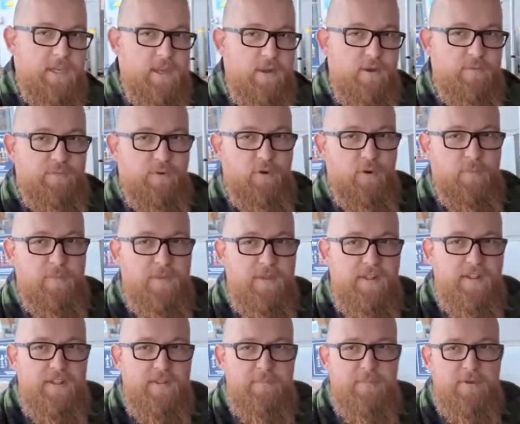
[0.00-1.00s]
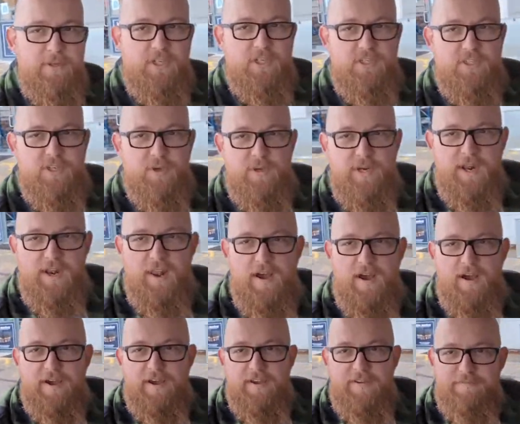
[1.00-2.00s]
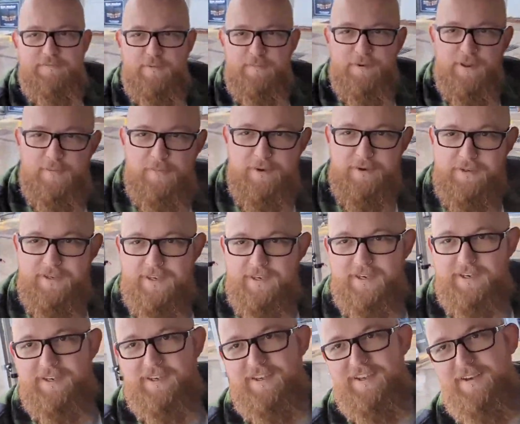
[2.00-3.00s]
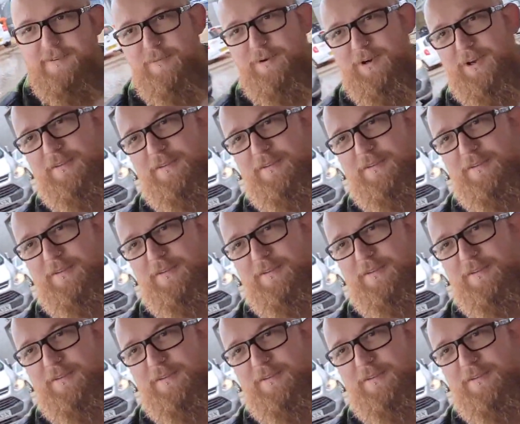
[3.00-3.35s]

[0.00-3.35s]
uniform, but she's doing a live for Blue Monkey. We're going